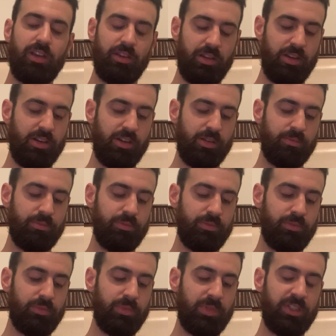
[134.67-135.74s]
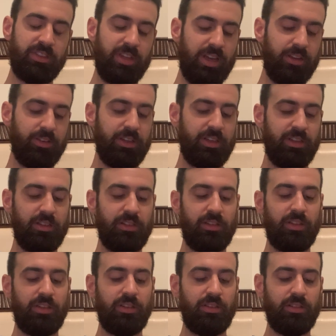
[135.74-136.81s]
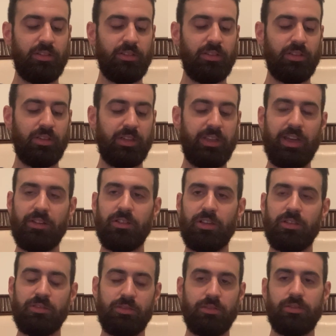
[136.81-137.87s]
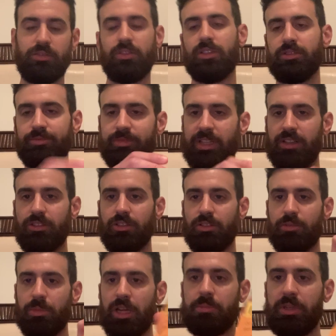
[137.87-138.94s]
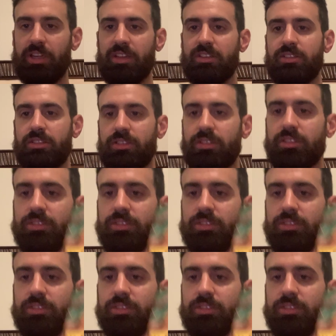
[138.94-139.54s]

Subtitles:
It's highlighted in yellow. Well, yellow on my page.